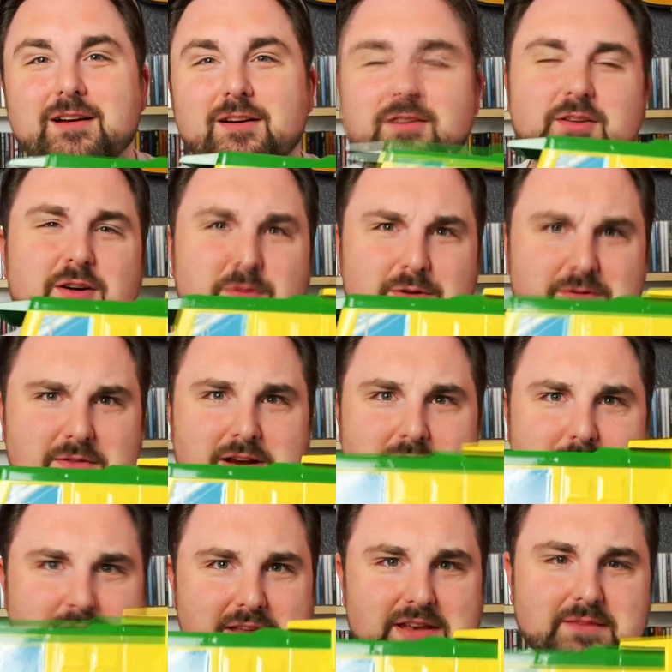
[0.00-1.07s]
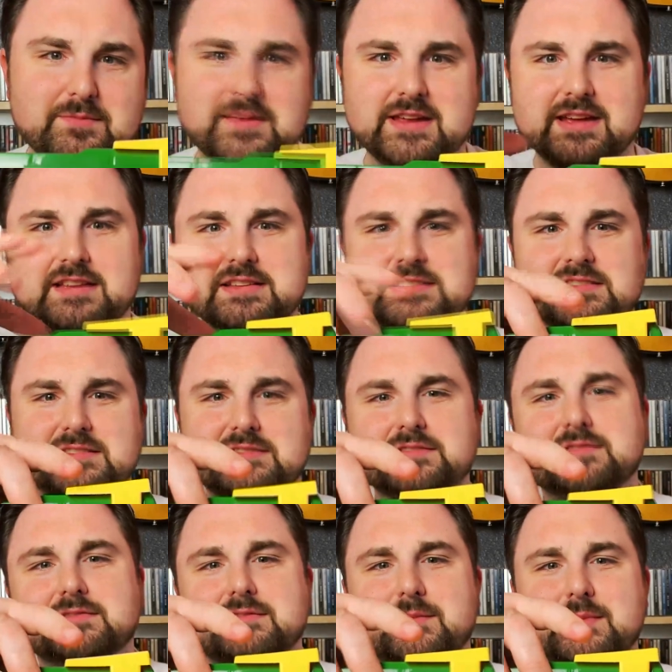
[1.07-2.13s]
Although I wouldn't recommend it because,
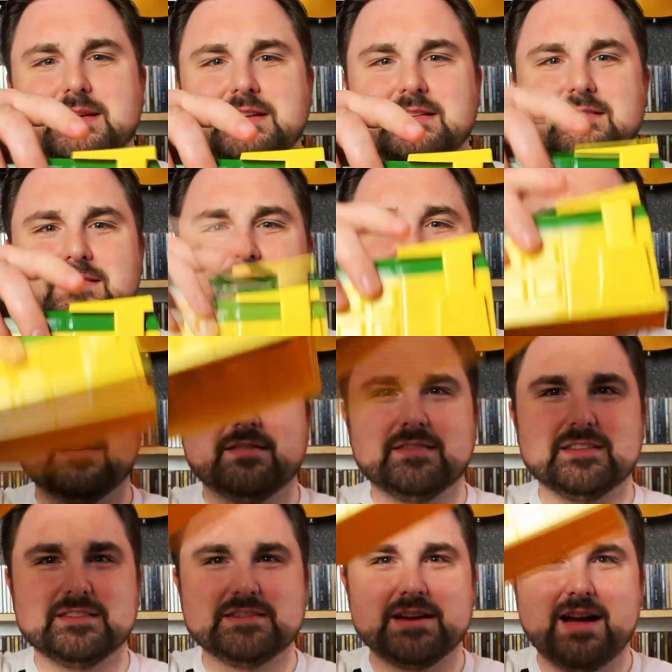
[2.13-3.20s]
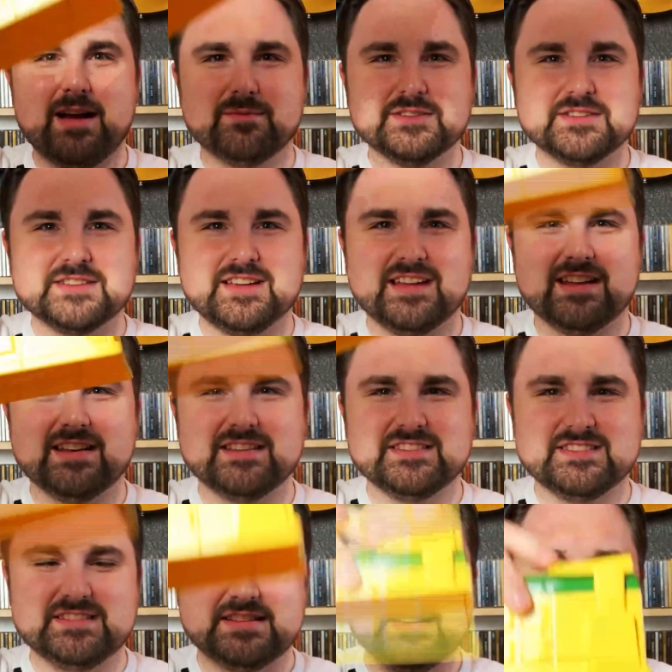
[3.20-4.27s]
I mean, the top just kind of
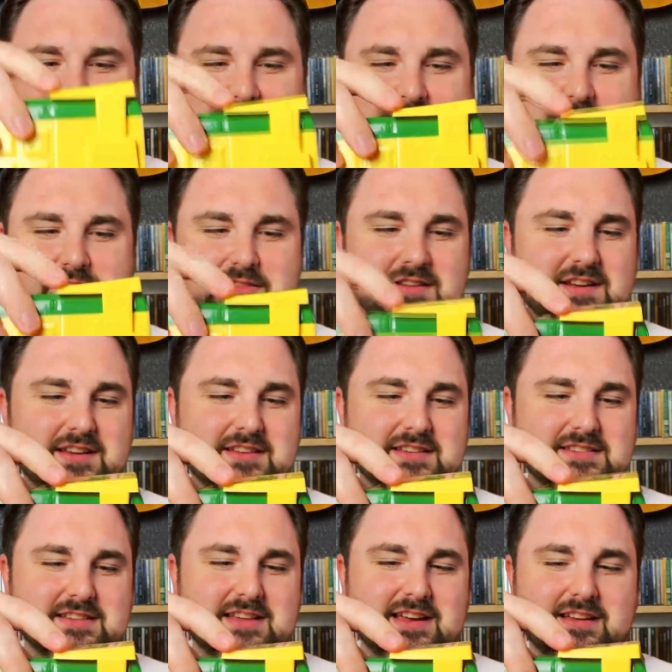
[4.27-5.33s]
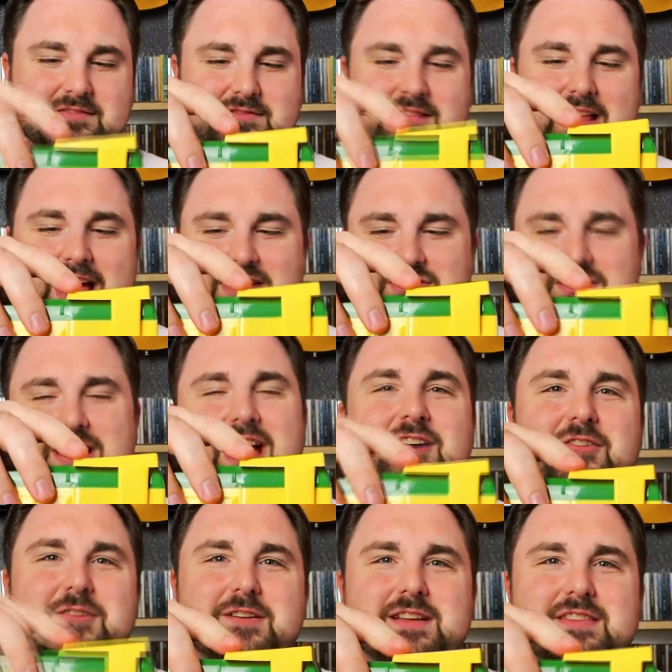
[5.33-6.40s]
sits on it. It doesn't like latch
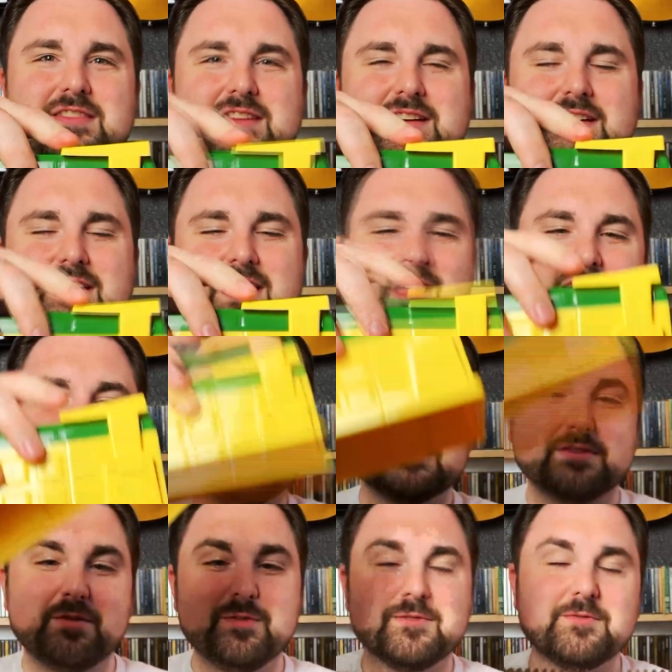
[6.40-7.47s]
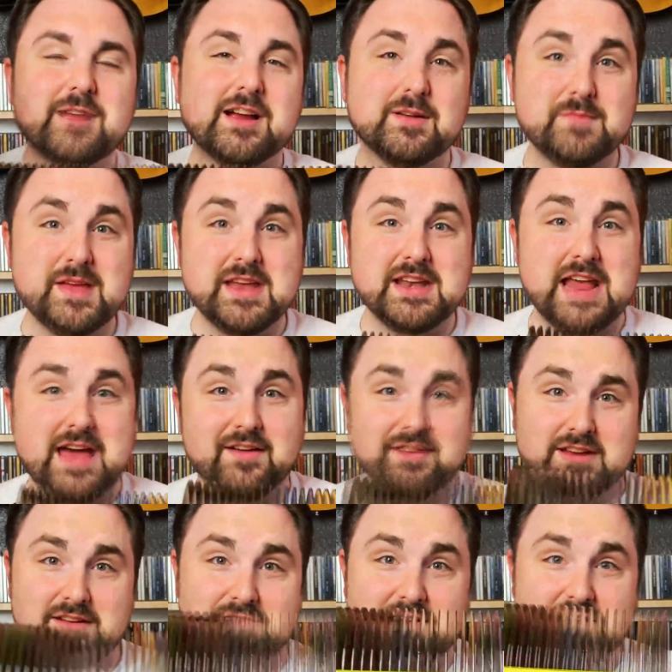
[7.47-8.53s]
down or anything. So I wouldn't recommend
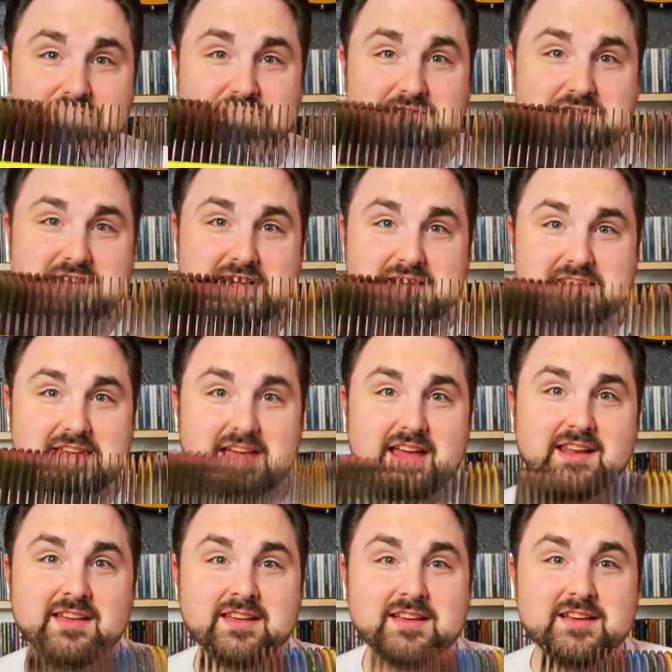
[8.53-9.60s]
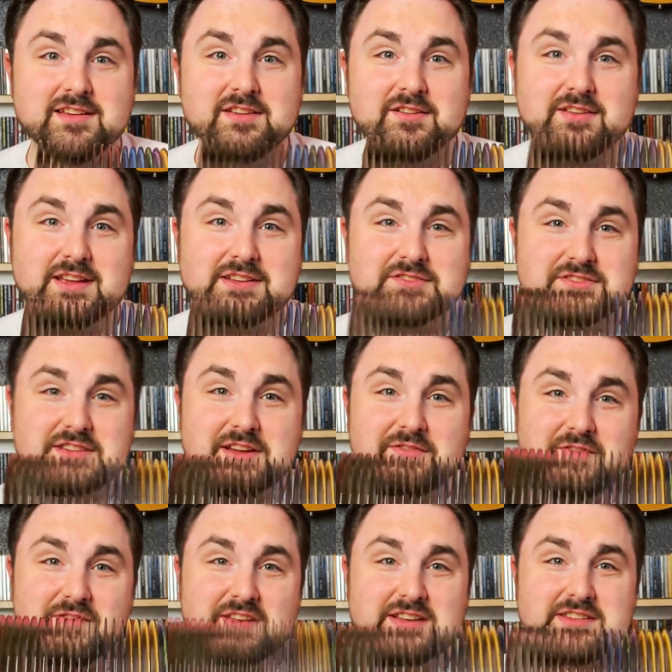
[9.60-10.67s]
having adventures like that. Get yourself a
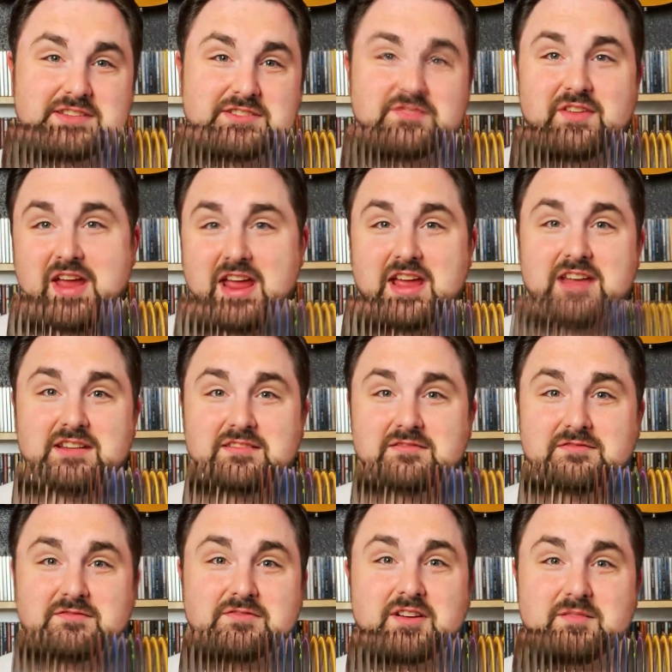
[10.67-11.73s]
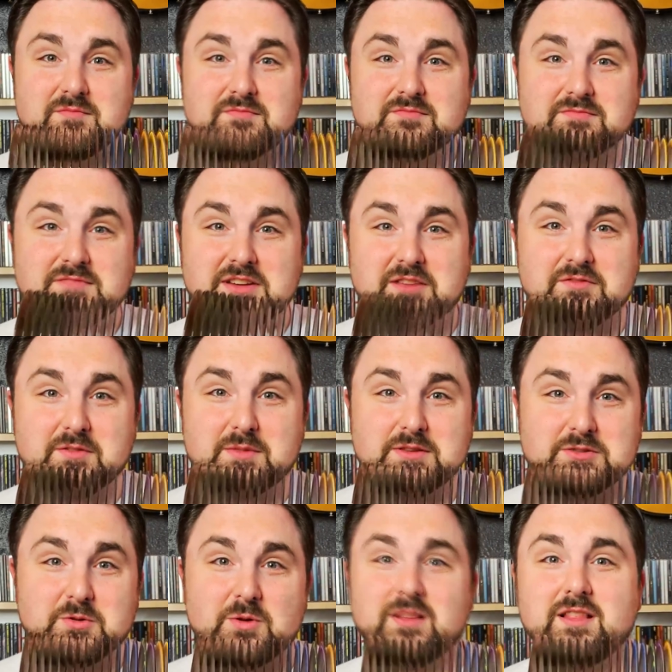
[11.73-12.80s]
vintage van from the
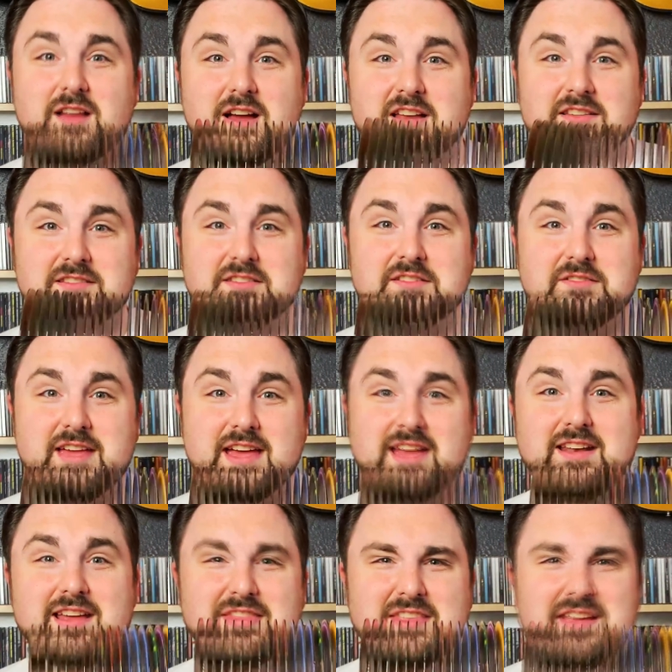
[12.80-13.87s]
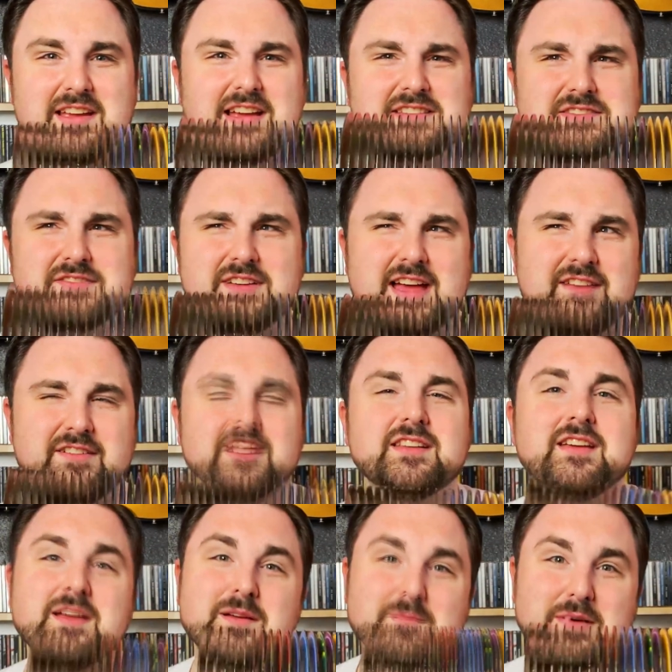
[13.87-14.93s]
toy line to do that. I think I still have it.
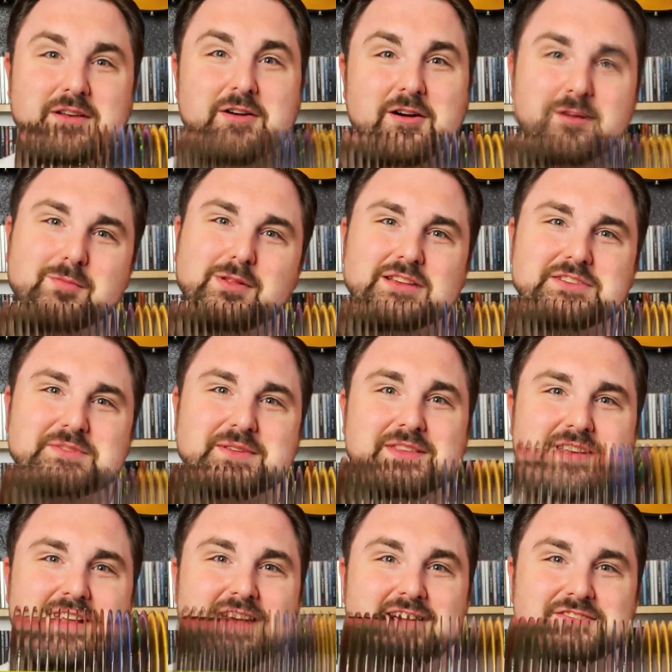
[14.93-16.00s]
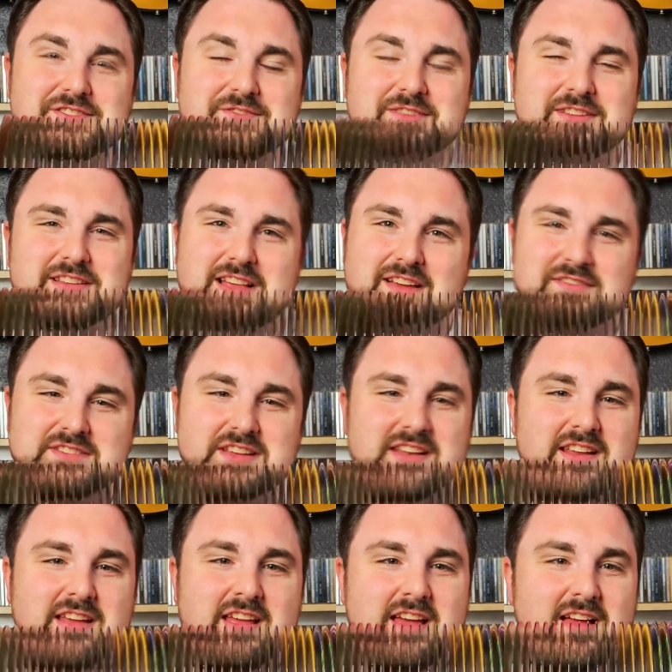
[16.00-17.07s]
My daughter plays with it now. She really loves it.
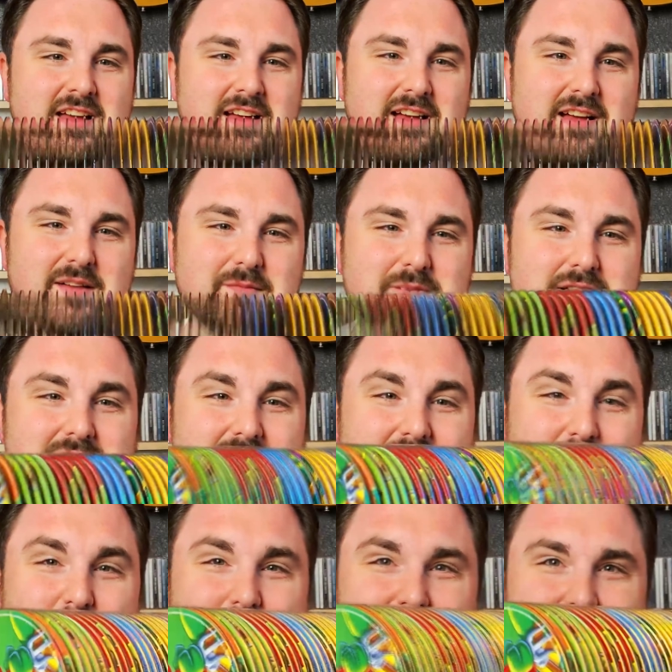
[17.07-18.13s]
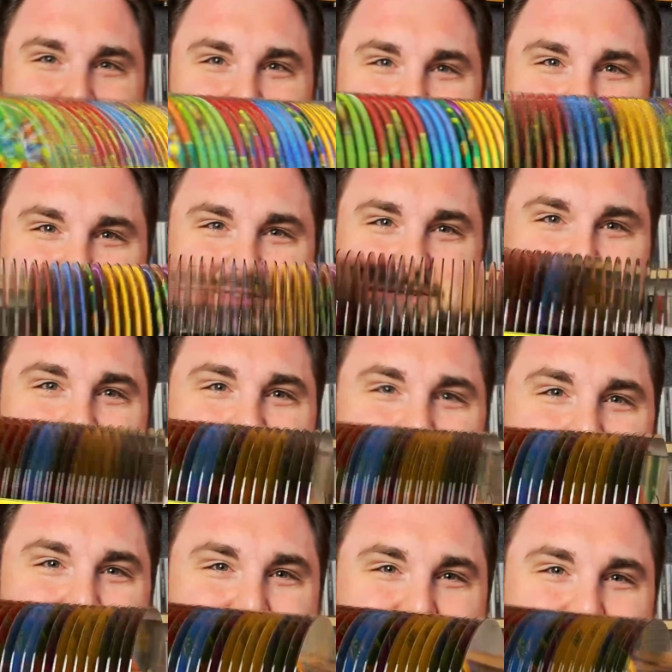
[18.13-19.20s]
But of course the discs are all
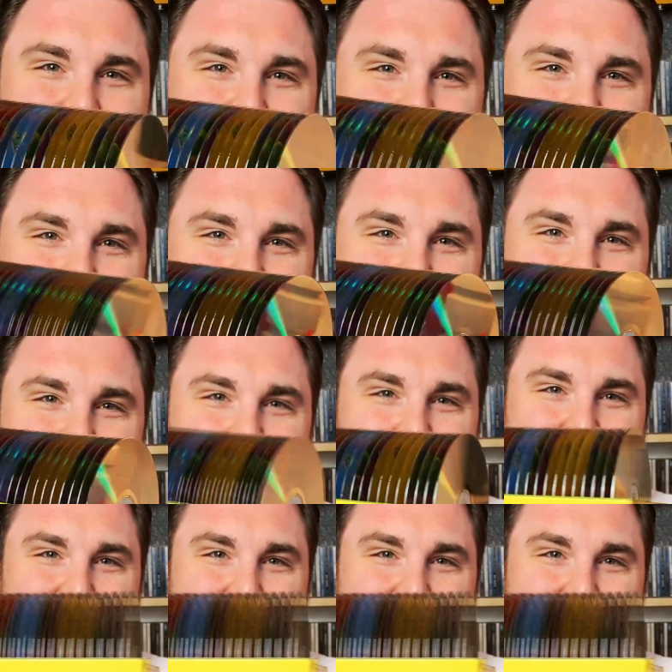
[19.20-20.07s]
housed right there.